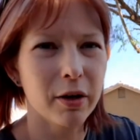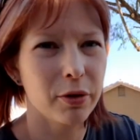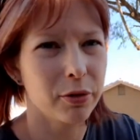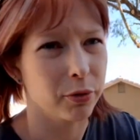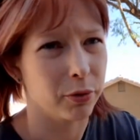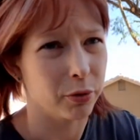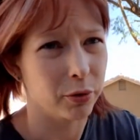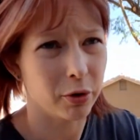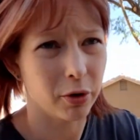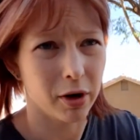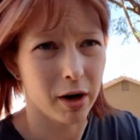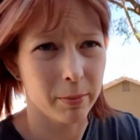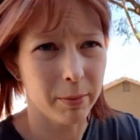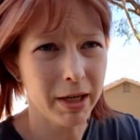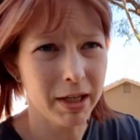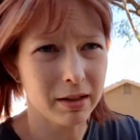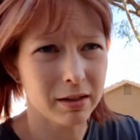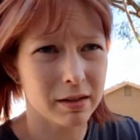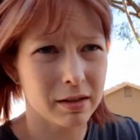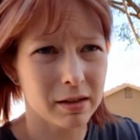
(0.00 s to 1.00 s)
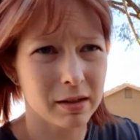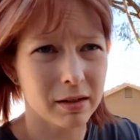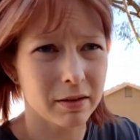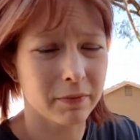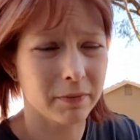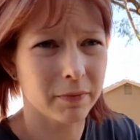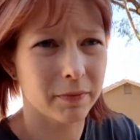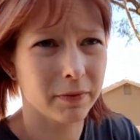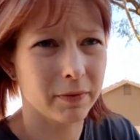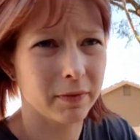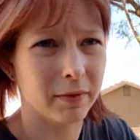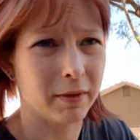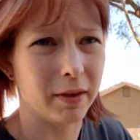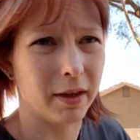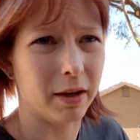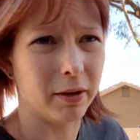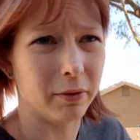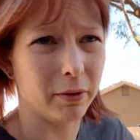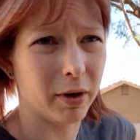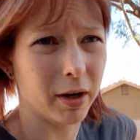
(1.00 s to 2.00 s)
through the grommets
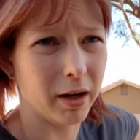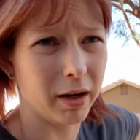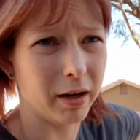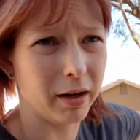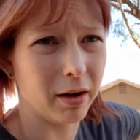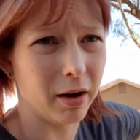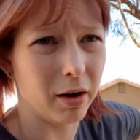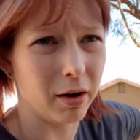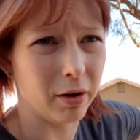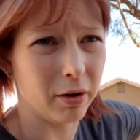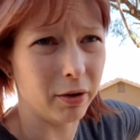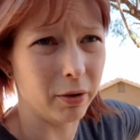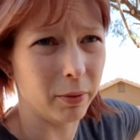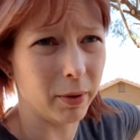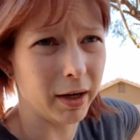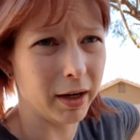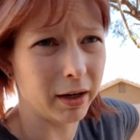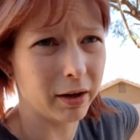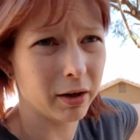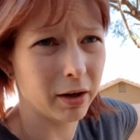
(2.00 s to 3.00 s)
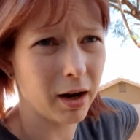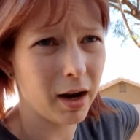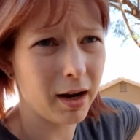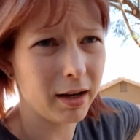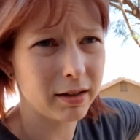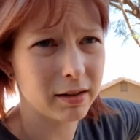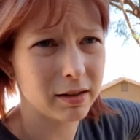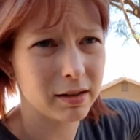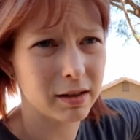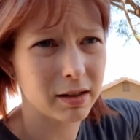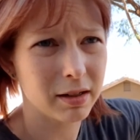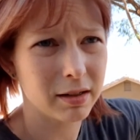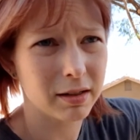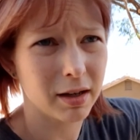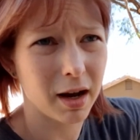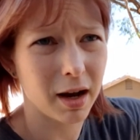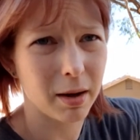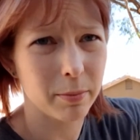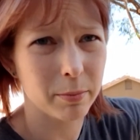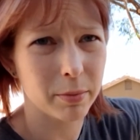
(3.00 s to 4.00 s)
that run all the way across the
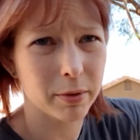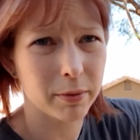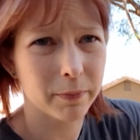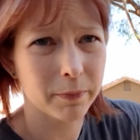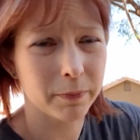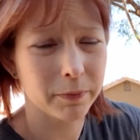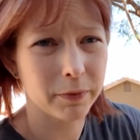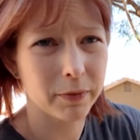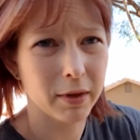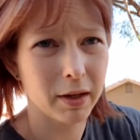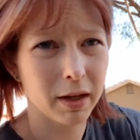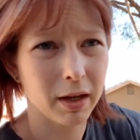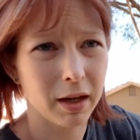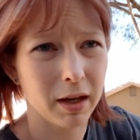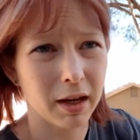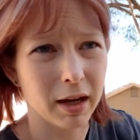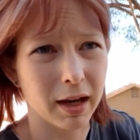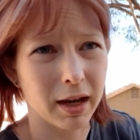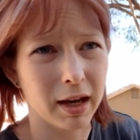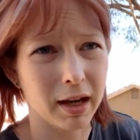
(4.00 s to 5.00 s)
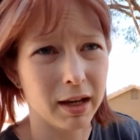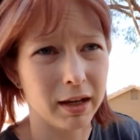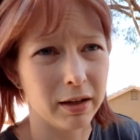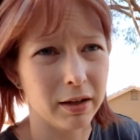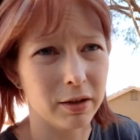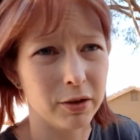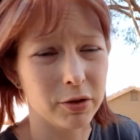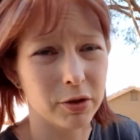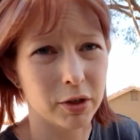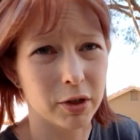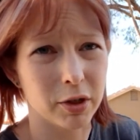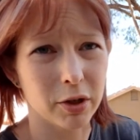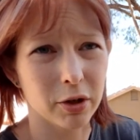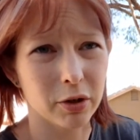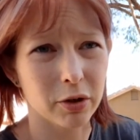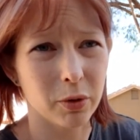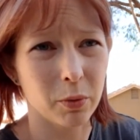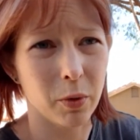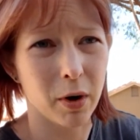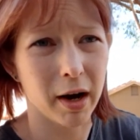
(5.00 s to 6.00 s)
top and secured
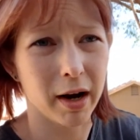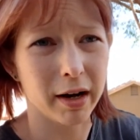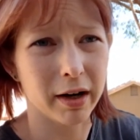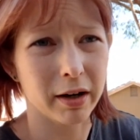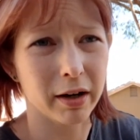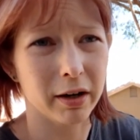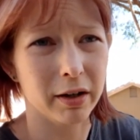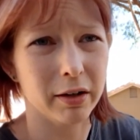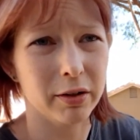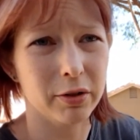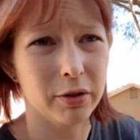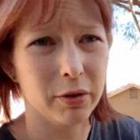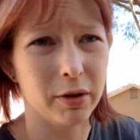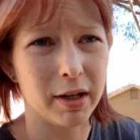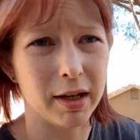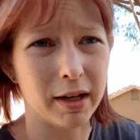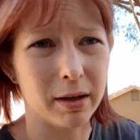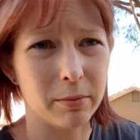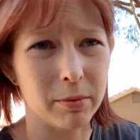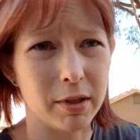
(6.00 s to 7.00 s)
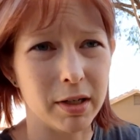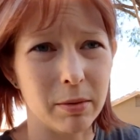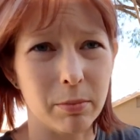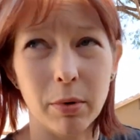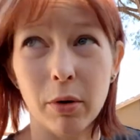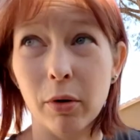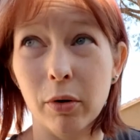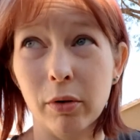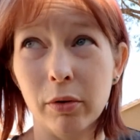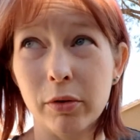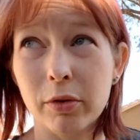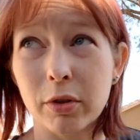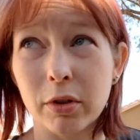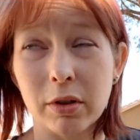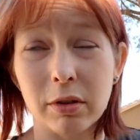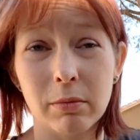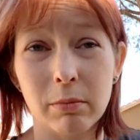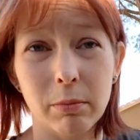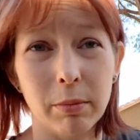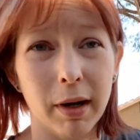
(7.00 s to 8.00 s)
the wire to the EMT poles
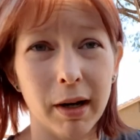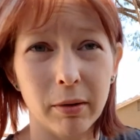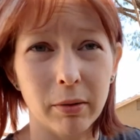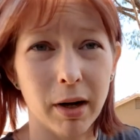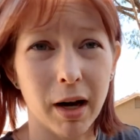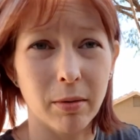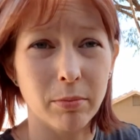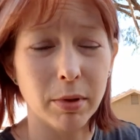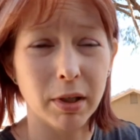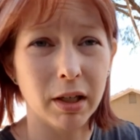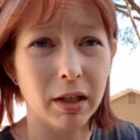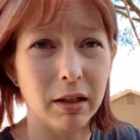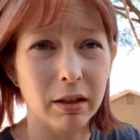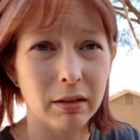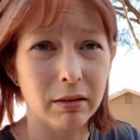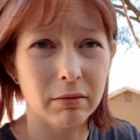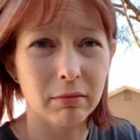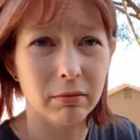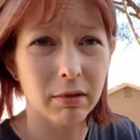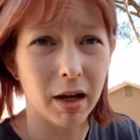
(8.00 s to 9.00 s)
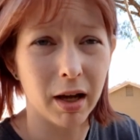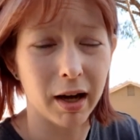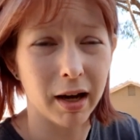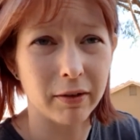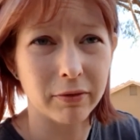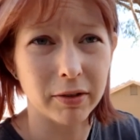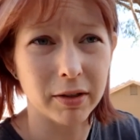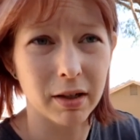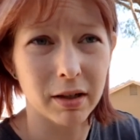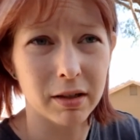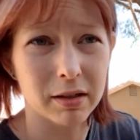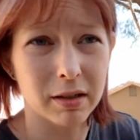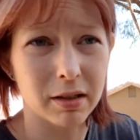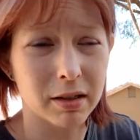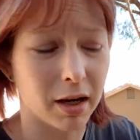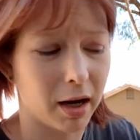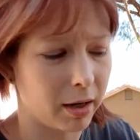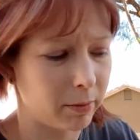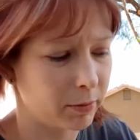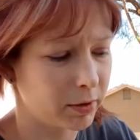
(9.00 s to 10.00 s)
just by wrapping it a half a dozen
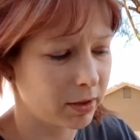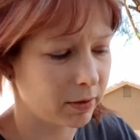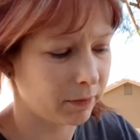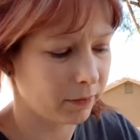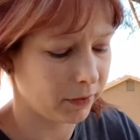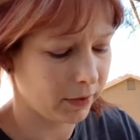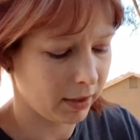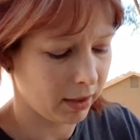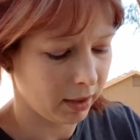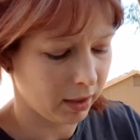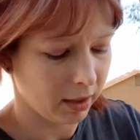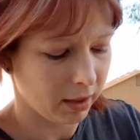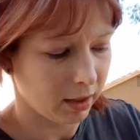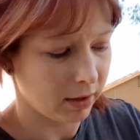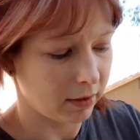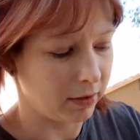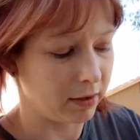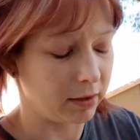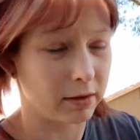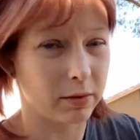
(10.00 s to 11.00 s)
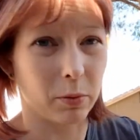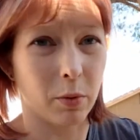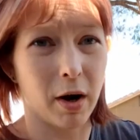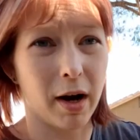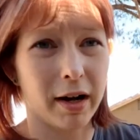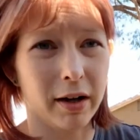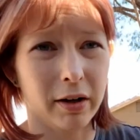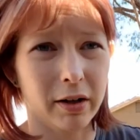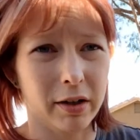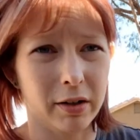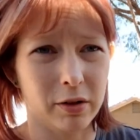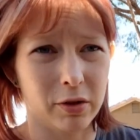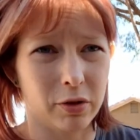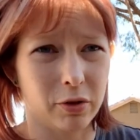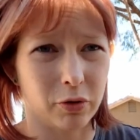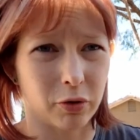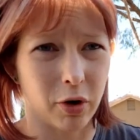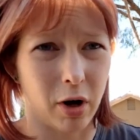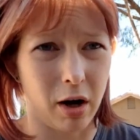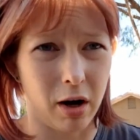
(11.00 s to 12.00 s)
times. This wire is
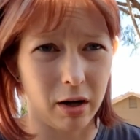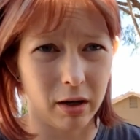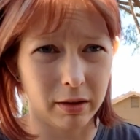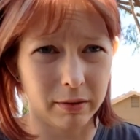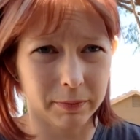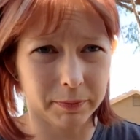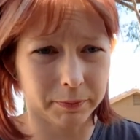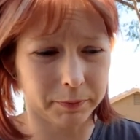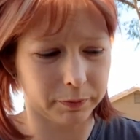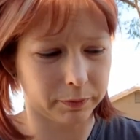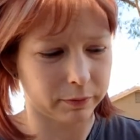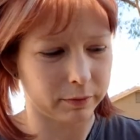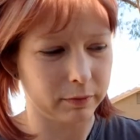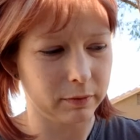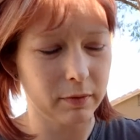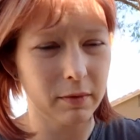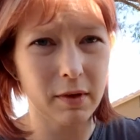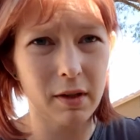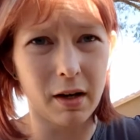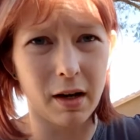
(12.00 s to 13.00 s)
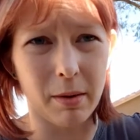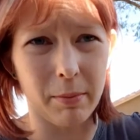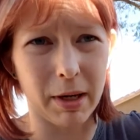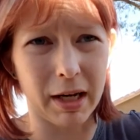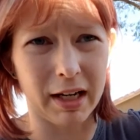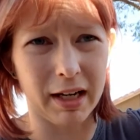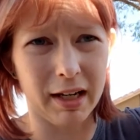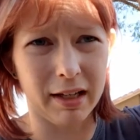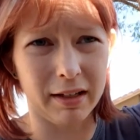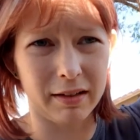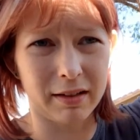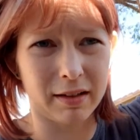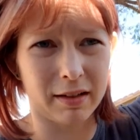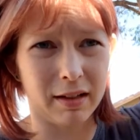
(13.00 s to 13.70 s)
strong. I mean, it